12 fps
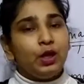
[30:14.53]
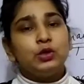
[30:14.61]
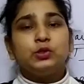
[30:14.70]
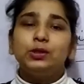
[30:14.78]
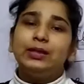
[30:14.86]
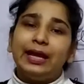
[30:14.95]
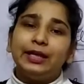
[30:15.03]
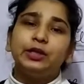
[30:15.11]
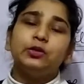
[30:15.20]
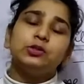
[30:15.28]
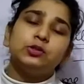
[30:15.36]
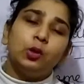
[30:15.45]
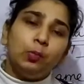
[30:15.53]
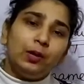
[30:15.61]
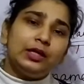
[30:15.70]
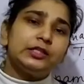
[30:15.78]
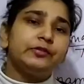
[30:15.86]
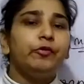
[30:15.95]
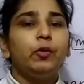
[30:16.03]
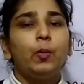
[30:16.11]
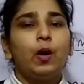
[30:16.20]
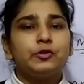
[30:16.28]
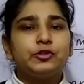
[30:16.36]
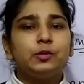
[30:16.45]
So thank you so much for
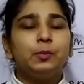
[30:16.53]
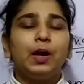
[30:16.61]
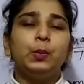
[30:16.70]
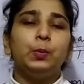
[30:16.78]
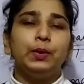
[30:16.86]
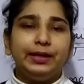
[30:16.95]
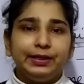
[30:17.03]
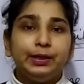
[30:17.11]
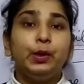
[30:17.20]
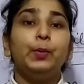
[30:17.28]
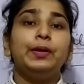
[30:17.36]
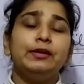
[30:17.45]
watching my video.